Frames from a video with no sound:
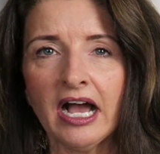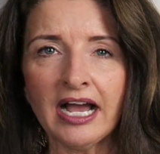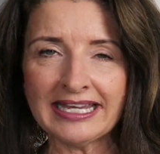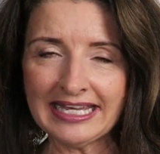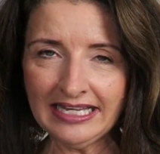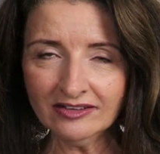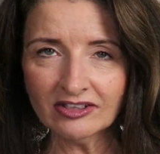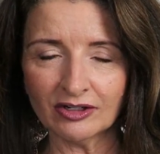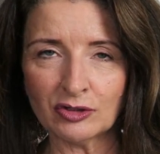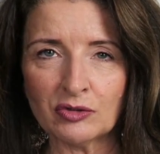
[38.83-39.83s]
I can
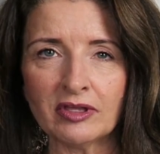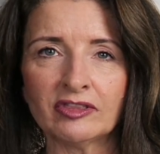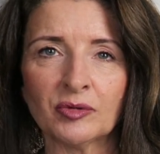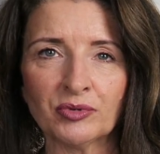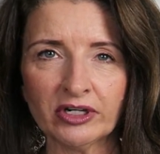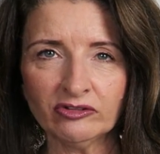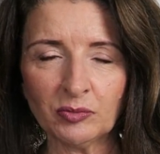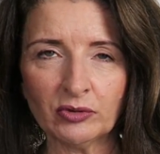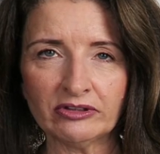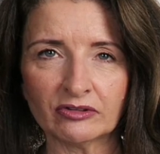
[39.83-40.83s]
tell you that the price
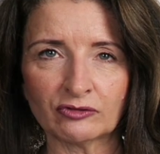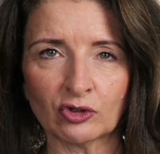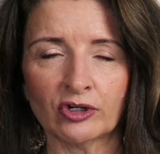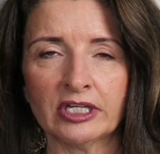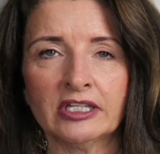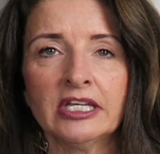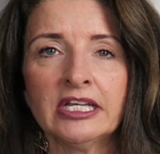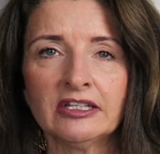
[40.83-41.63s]
points of Target,